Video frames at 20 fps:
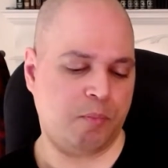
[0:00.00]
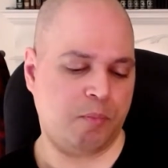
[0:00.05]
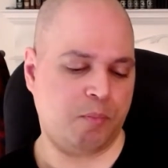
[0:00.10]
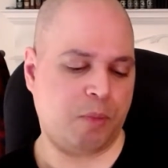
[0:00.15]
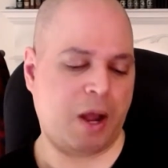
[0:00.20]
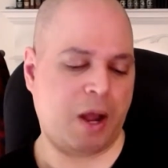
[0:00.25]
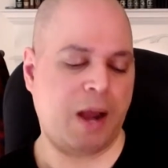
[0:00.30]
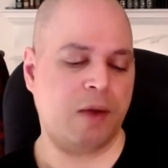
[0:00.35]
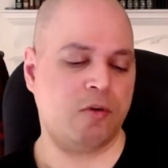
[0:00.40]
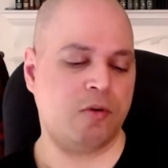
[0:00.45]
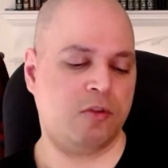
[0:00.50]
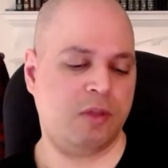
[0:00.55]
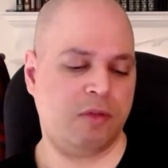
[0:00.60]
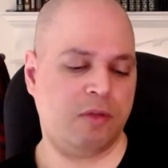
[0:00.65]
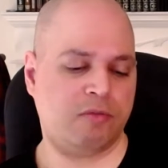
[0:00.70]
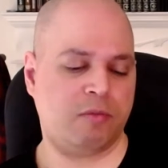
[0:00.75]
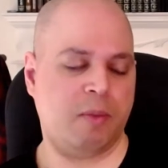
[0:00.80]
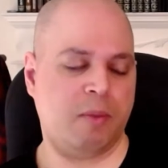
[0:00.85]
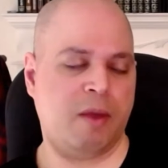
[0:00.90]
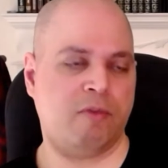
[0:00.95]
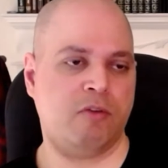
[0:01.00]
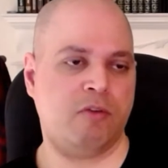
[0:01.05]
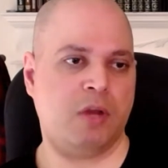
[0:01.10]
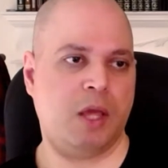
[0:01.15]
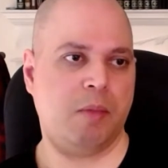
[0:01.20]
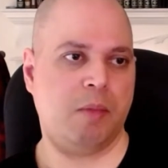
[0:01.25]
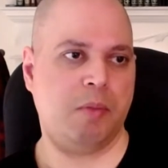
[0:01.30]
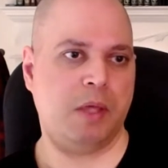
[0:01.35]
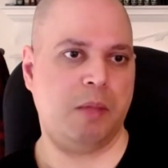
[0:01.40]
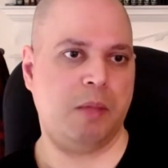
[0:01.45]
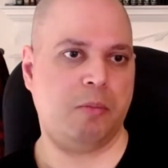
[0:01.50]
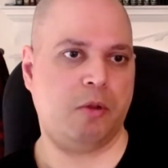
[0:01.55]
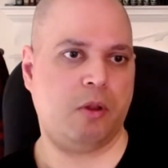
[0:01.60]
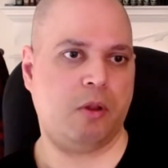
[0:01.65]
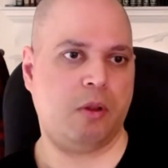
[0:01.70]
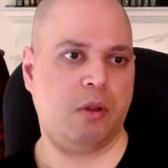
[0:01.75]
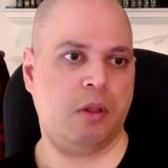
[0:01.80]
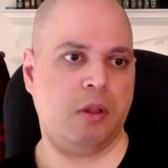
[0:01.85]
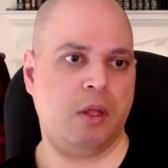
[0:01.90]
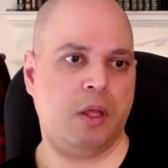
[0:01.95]
piracy from everyday
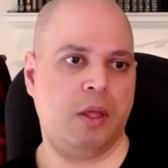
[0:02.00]
people